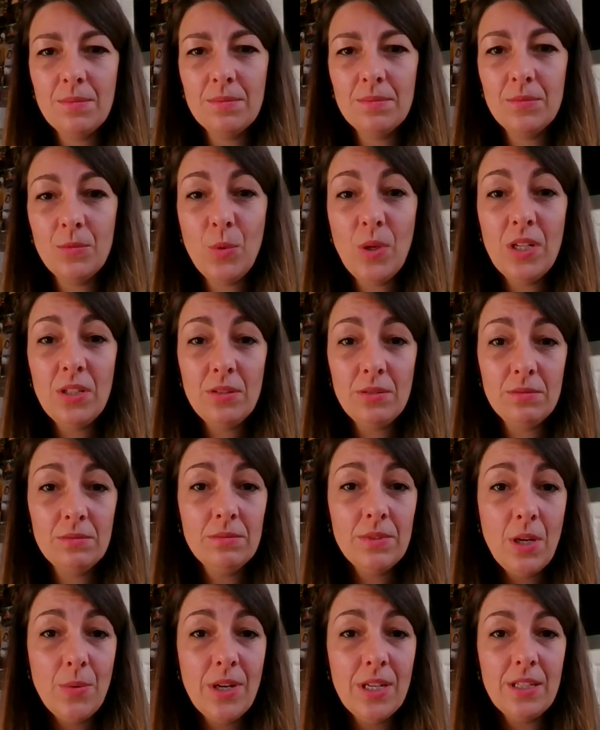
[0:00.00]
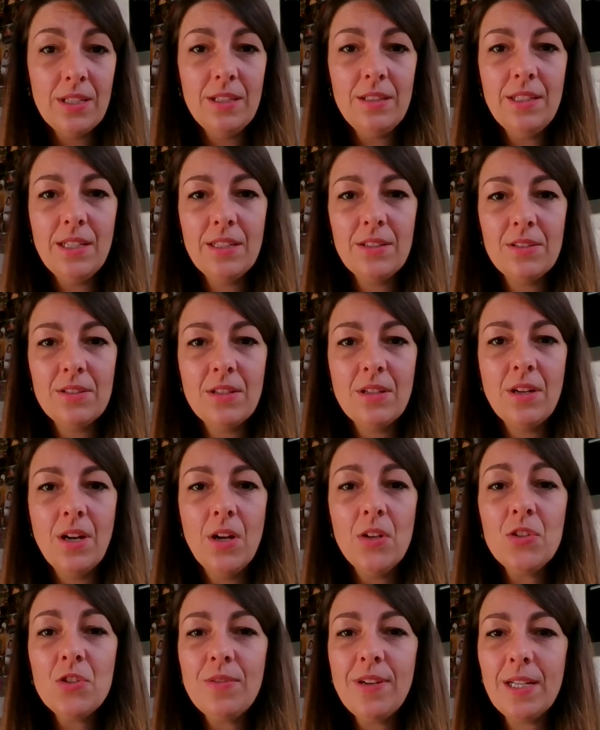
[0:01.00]
well, now I did at the
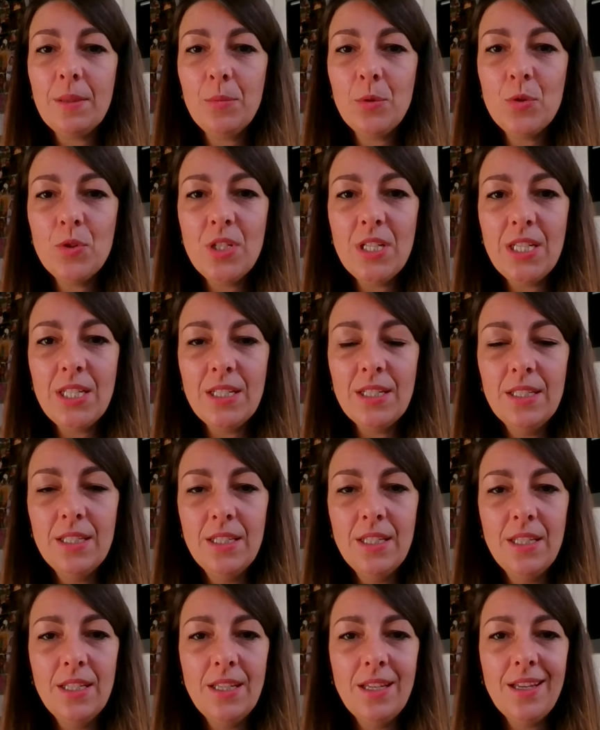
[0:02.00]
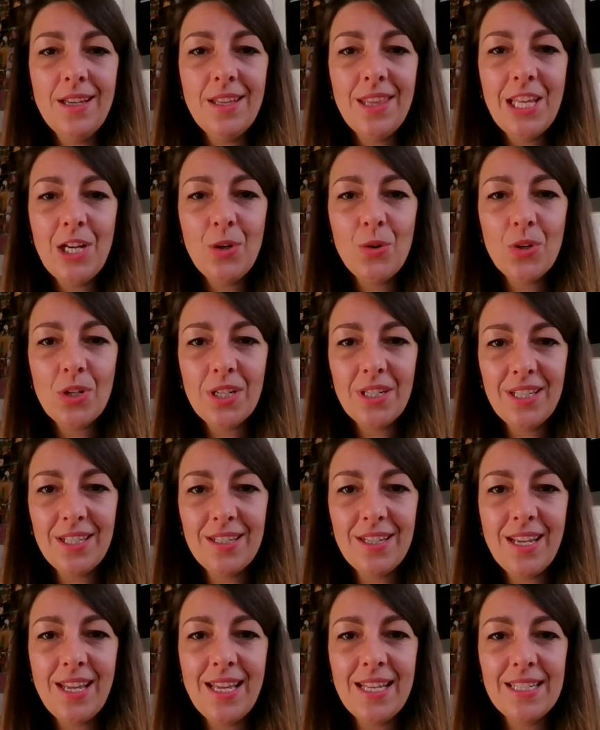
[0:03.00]
Handwerk boutique. They ordered
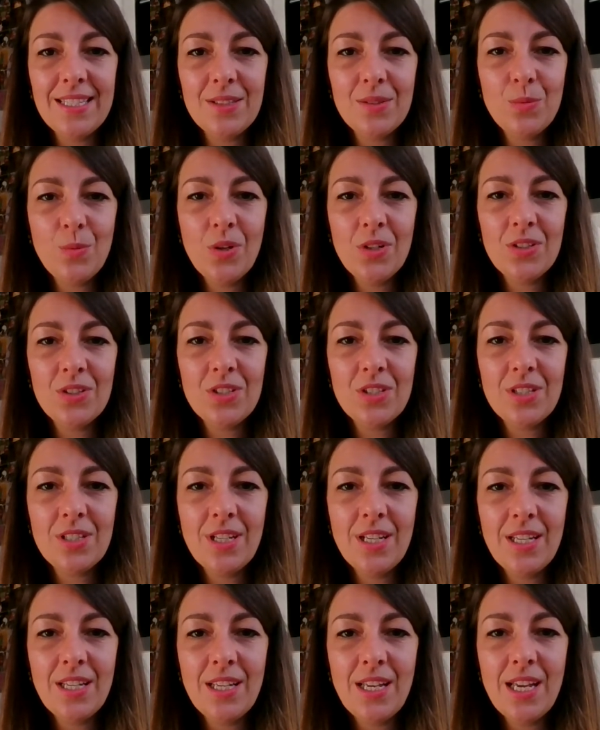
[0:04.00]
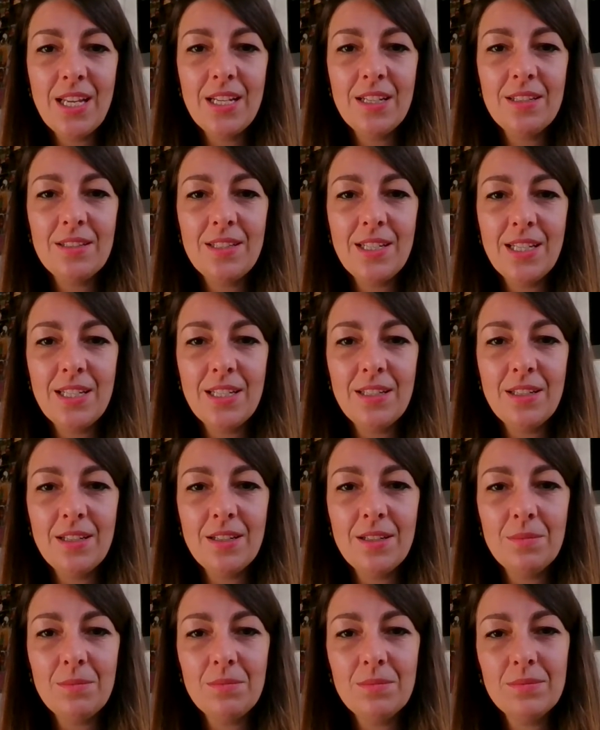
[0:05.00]
it, and once they had it, they
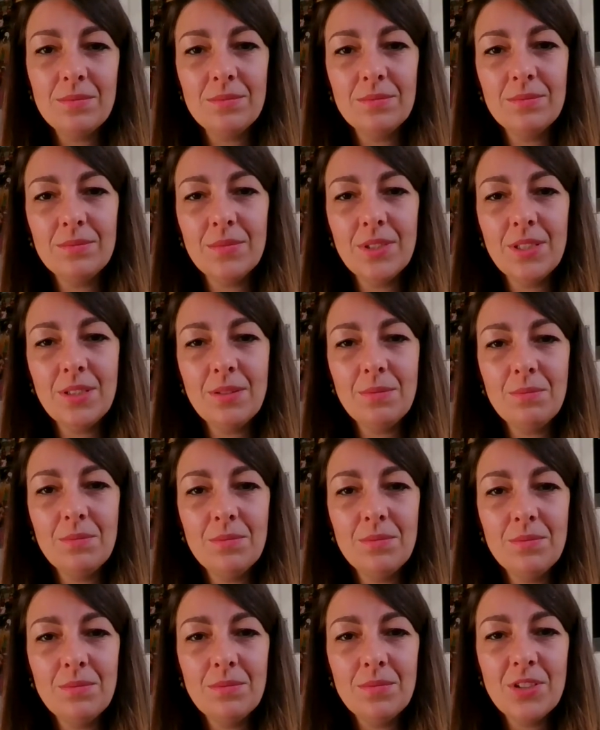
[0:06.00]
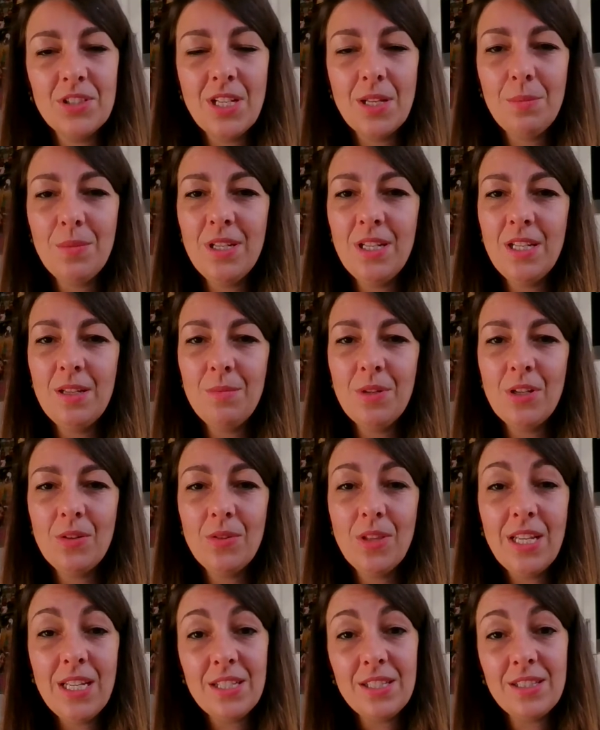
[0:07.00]
sent me an
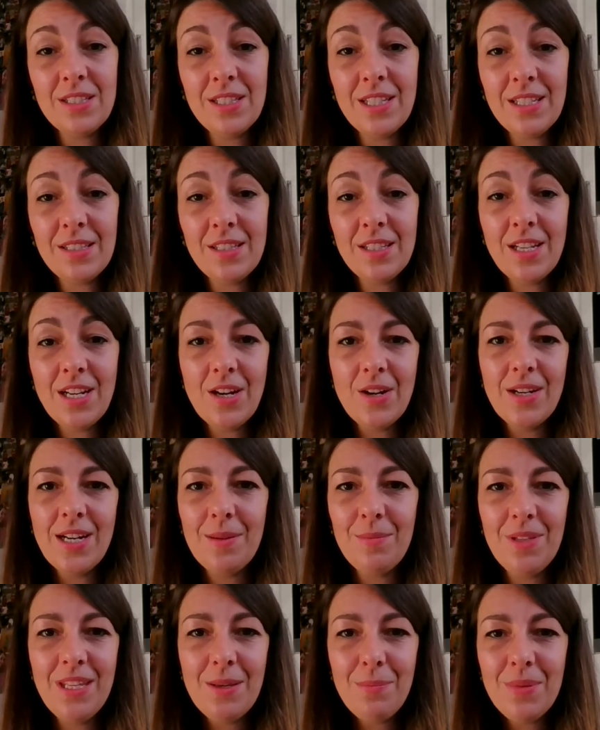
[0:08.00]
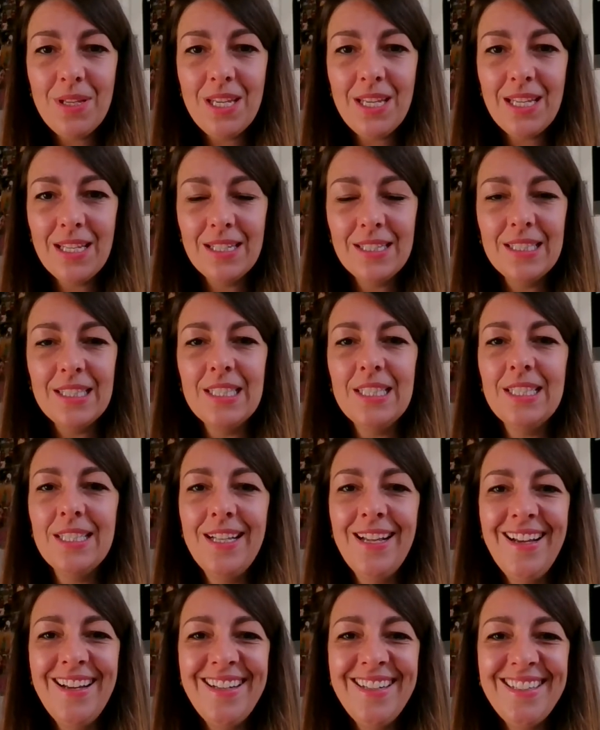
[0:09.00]
email. It's here, and I'm yippee.
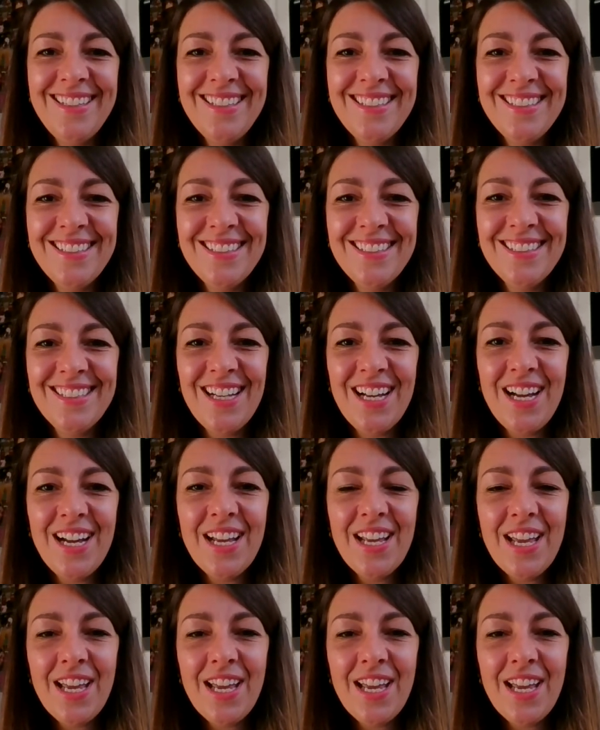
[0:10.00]
I